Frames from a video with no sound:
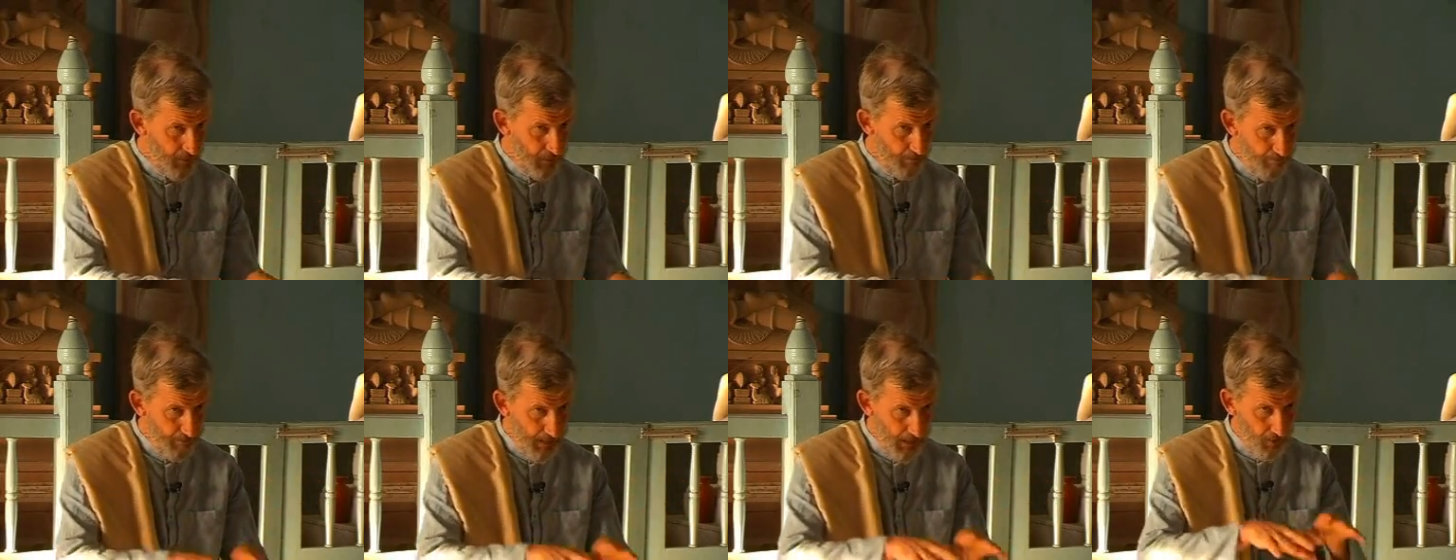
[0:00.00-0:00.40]

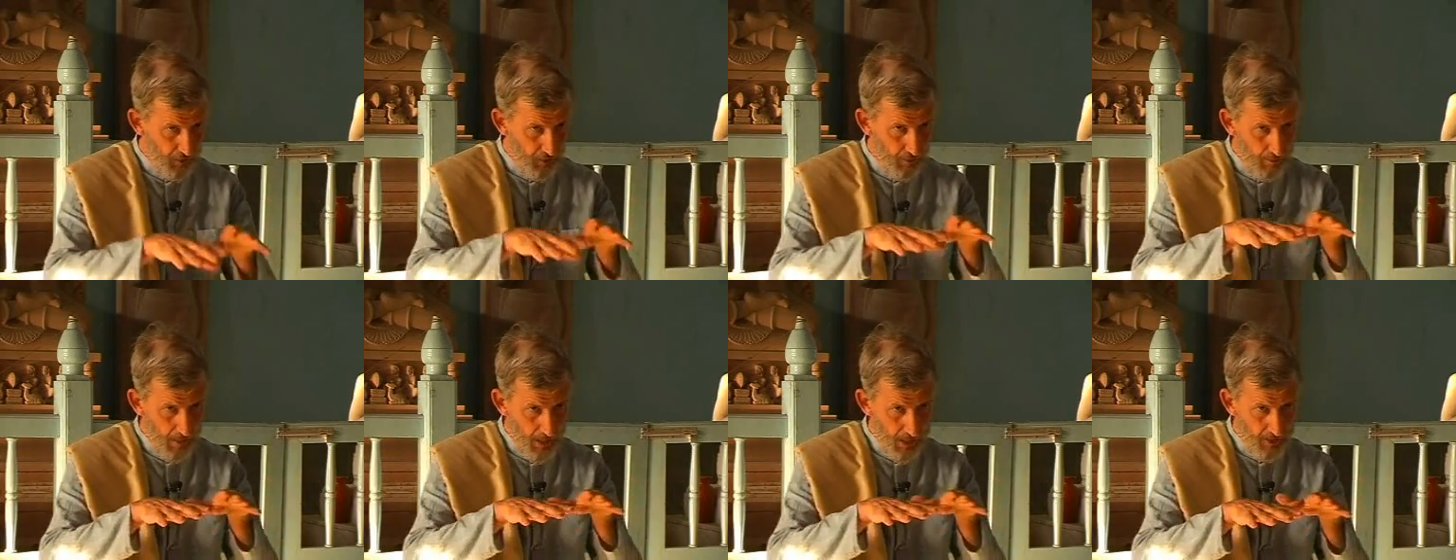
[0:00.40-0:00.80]

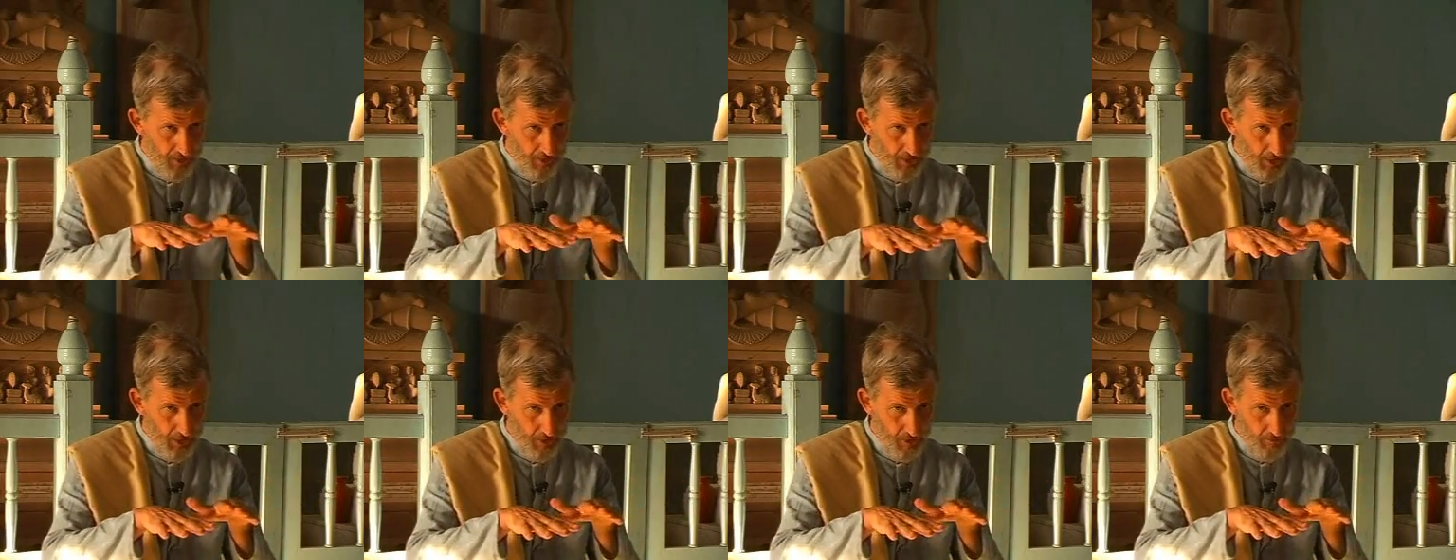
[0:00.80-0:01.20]

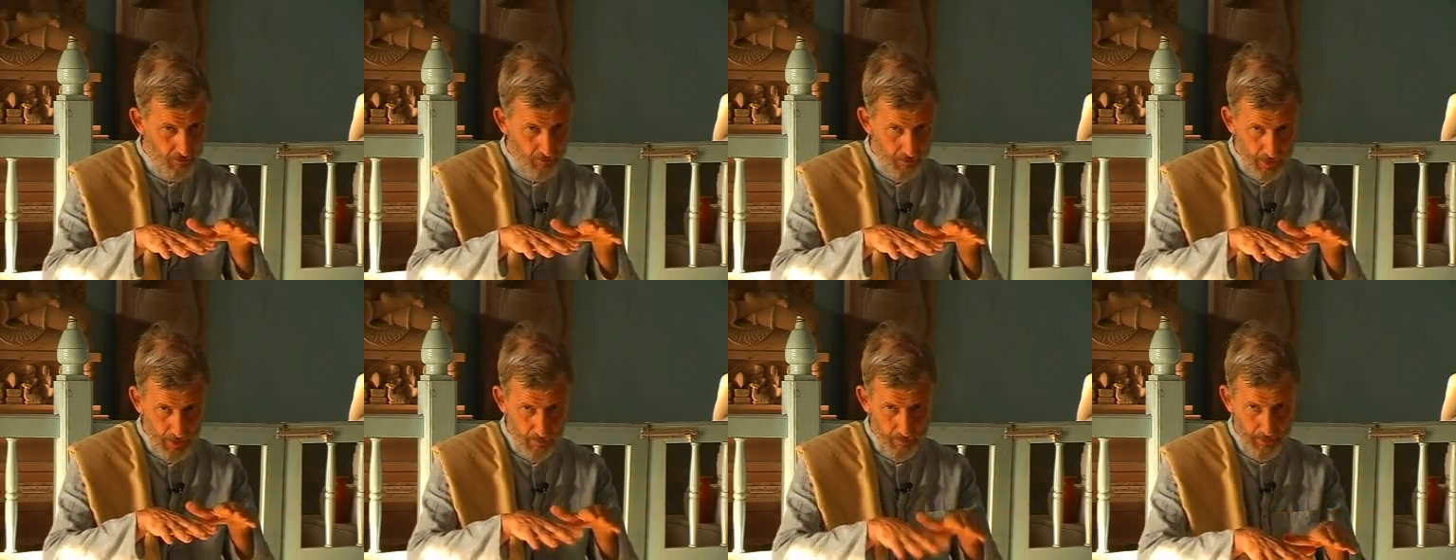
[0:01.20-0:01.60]
maximizing
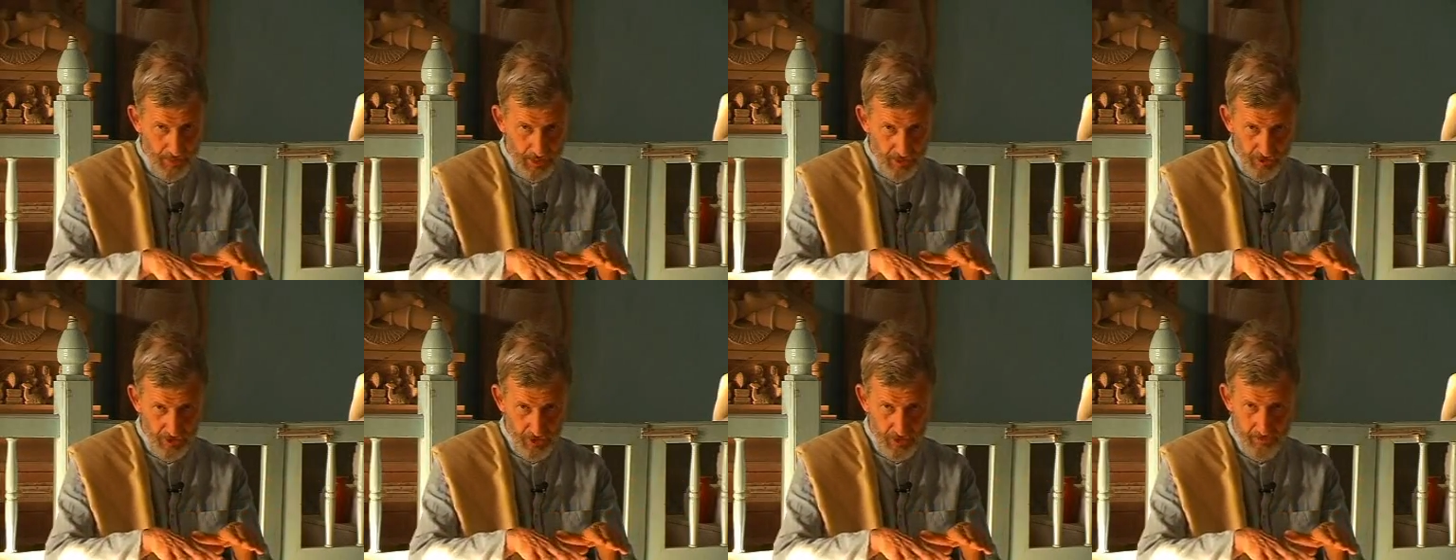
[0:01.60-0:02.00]
of
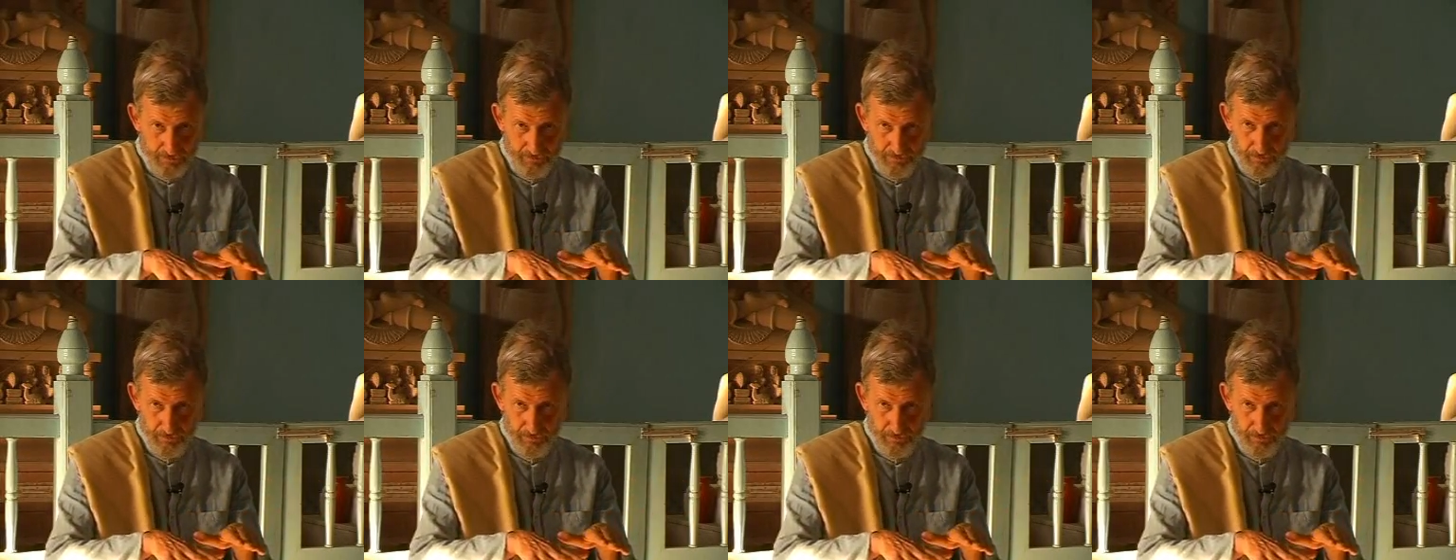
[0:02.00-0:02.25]
pleasure,